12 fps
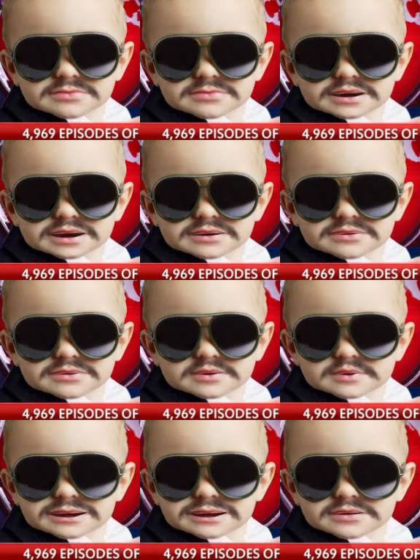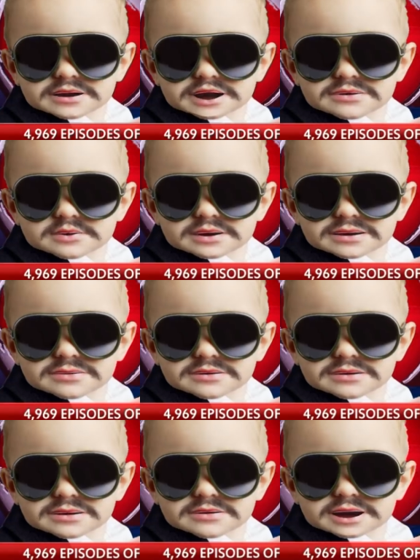with the Dirty Dungeon
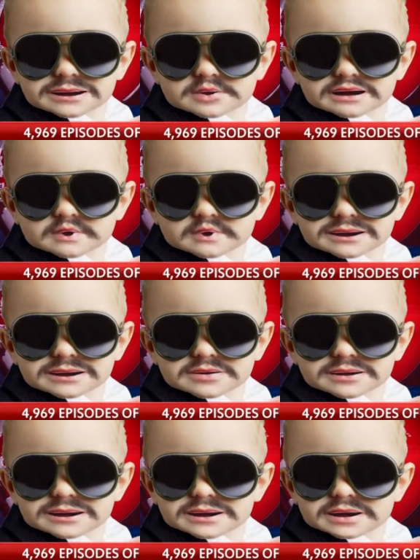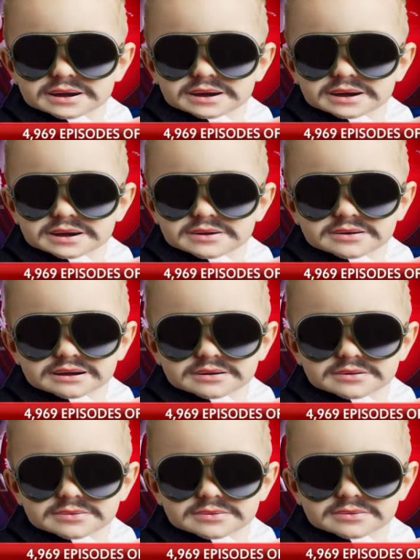uh, studio he has,
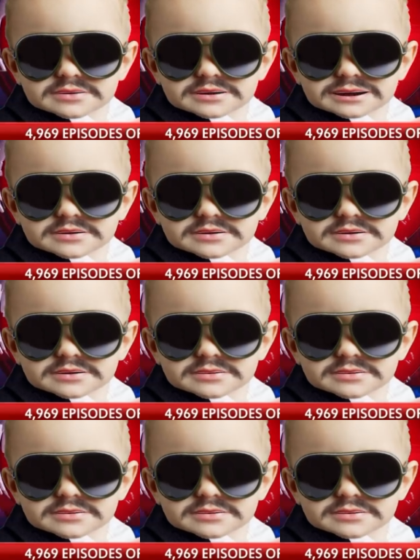uh,